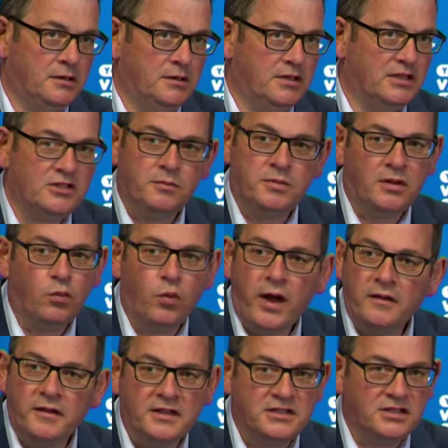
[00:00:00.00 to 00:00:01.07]
This will be
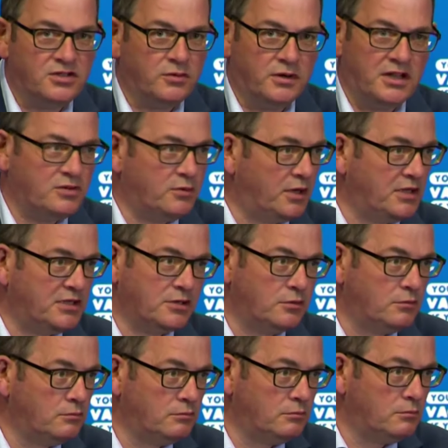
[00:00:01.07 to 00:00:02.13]
well into
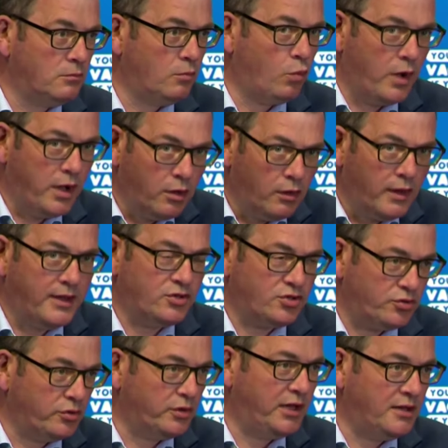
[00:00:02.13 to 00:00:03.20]
2022, well and
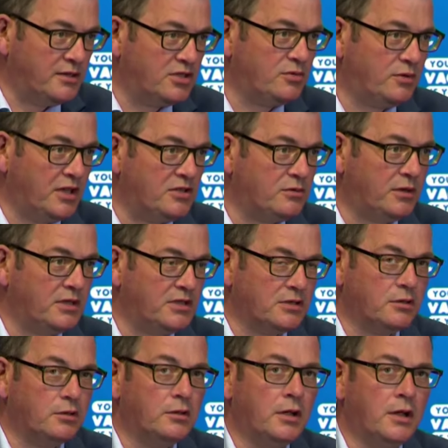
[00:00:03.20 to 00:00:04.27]
truly into
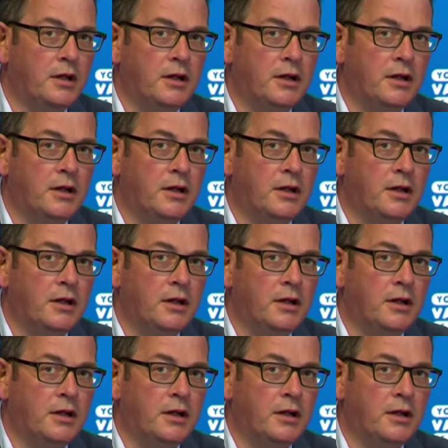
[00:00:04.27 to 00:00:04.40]
2022.